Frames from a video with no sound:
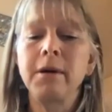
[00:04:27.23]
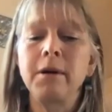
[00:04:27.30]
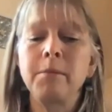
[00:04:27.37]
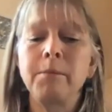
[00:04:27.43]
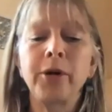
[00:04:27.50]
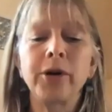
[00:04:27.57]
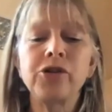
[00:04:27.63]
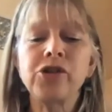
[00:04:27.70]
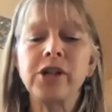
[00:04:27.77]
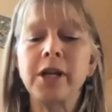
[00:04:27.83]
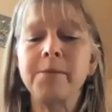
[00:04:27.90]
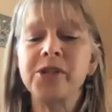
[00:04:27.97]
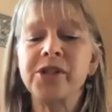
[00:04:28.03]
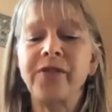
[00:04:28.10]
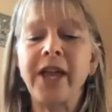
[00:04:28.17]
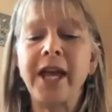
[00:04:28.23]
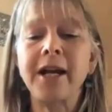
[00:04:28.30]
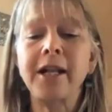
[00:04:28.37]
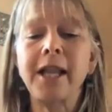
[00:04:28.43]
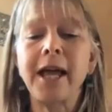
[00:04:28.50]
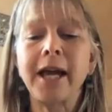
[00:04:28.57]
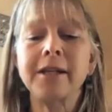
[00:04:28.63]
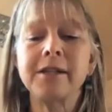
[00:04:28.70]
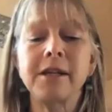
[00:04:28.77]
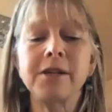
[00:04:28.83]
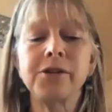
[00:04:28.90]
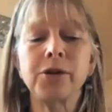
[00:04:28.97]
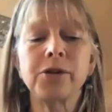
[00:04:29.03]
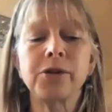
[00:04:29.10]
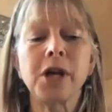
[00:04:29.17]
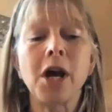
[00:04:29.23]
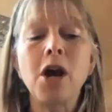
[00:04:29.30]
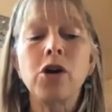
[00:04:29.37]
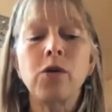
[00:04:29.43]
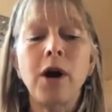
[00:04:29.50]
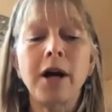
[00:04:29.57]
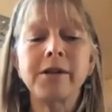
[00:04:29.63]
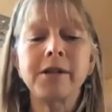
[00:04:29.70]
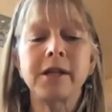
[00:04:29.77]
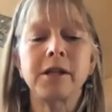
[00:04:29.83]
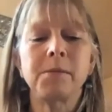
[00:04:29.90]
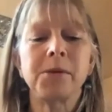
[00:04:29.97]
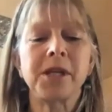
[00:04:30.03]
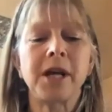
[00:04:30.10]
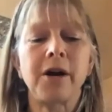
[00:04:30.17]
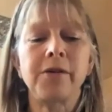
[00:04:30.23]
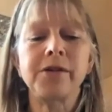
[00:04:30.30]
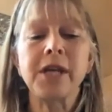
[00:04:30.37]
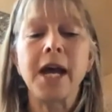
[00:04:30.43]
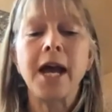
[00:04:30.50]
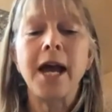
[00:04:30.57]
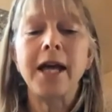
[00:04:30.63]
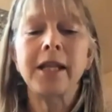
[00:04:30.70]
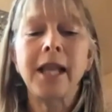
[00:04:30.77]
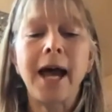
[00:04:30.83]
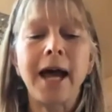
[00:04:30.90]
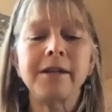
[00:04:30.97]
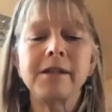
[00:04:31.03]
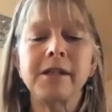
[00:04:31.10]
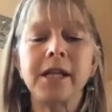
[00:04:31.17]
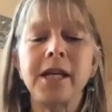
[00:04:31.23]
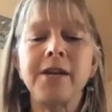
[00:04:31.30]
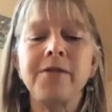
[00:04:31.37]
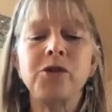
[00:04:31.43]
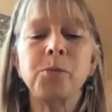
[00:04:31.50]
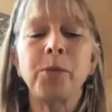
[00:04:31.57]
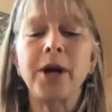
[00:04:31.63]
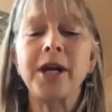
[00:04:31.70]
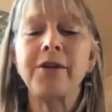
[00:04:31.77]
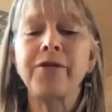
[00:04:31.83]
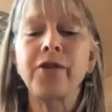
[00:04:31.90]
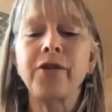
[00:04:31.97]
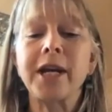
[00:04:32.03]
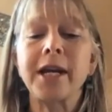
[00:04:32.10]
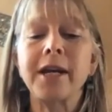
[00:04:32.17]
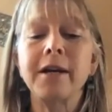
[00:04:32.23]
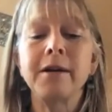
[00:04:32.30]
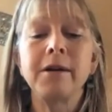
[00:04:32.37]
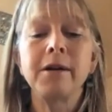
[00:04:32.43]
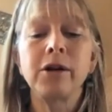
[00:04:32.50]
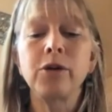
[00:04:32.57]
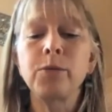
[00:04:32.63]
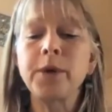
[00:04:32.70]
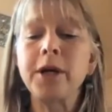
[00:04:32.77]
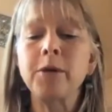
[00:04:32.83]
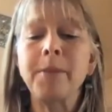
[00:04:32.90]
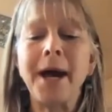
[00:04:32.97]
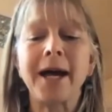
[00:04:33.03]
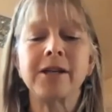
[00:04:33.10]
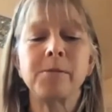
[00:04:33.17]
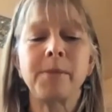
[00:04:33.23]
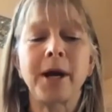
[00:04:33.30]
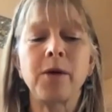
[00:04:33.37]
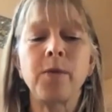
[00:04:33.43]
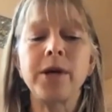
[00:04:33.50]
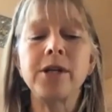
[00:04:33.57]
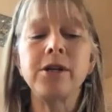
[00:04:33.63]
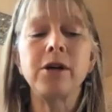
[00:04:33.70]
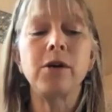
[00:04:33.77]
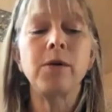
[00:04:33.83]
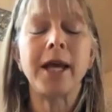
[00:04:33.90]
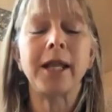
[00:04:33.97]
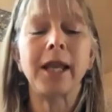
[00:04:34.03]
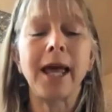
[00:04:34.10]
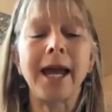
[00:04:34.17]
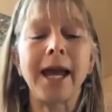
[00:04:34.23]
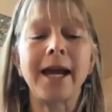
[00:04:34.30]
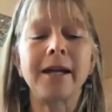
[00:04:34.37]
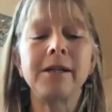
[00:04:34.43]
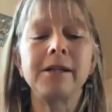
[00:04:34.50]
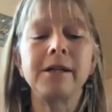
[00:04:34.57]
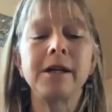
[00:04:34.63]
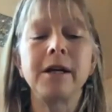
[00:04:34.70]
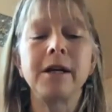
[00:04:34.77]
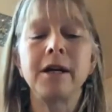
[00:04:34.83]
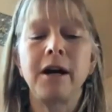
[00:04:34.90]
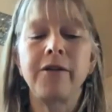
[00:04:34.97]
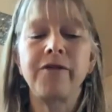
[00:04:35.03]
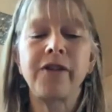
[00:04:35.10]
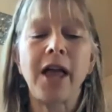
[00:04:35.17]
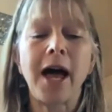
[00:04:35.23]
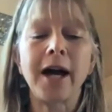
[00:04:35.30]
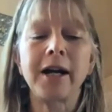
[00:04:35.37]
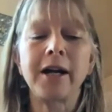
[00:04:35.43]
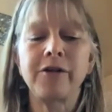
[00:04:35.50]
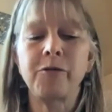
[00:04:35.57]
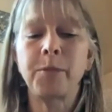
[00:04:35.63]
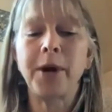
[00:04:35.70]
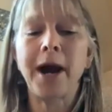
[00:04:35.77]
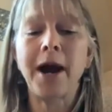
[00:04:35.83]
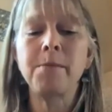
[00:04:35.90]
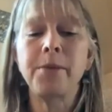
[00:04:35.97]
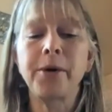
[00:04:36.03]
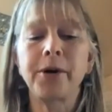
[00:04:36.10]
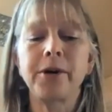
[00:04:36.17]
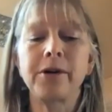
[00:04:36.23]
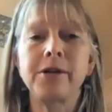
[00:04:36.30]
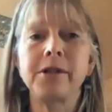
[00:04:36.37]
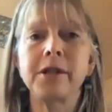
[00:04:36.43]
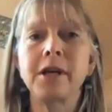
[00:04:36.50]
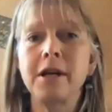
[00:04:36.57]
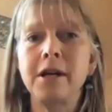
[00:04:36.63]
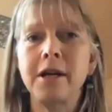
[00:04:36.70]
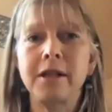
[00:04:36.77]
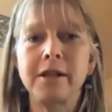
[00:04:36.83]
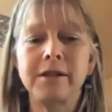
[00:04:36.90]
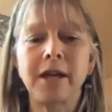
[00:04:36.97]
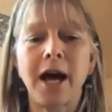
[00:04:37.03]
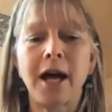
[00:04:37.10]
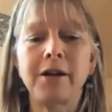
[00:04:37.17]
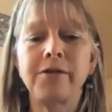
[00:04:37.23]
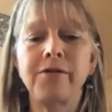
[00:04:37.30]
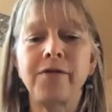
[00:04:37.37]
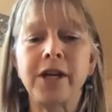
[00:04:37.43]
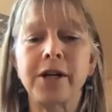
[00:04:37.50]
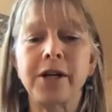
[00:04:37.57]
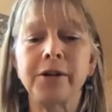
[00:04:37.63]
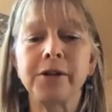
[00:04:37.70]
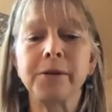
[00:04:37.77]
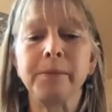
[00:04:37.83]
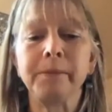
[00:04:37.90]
Birch limbs flail like scissors, crossing themselves, and last leaves break free, career past my window and land, a flock of brown birds in the sodden field.